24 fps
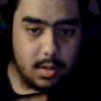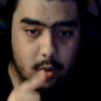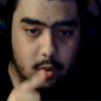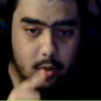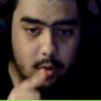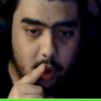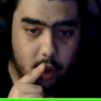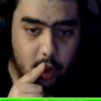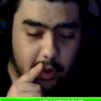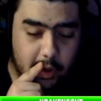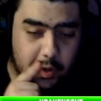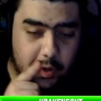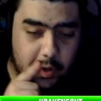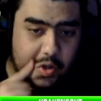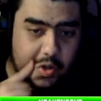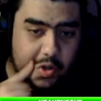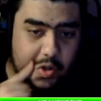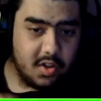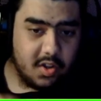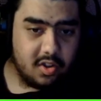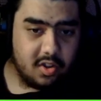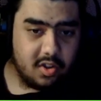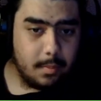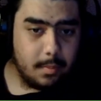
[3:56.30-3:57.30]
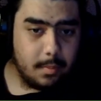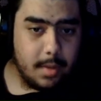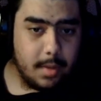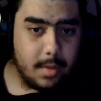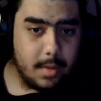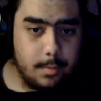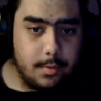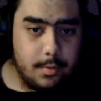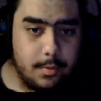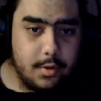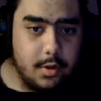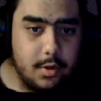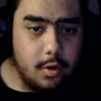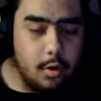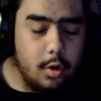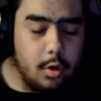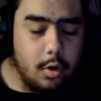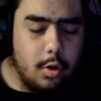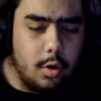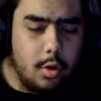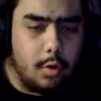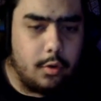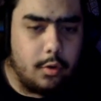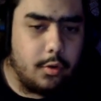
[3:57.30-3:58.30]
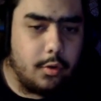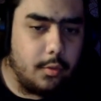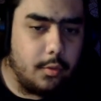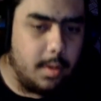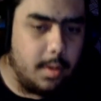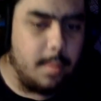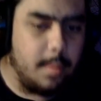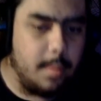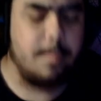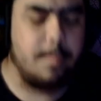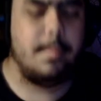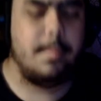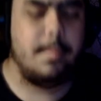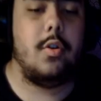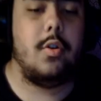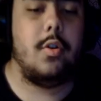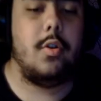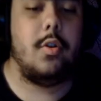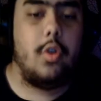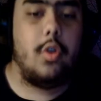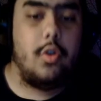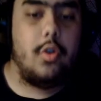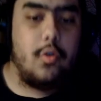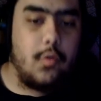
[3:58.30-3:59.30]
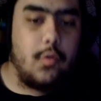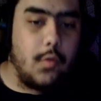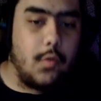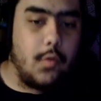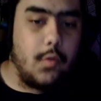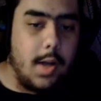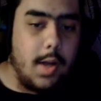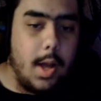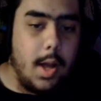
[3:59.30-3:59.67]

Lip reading: And some items here are also in Metroid Dread.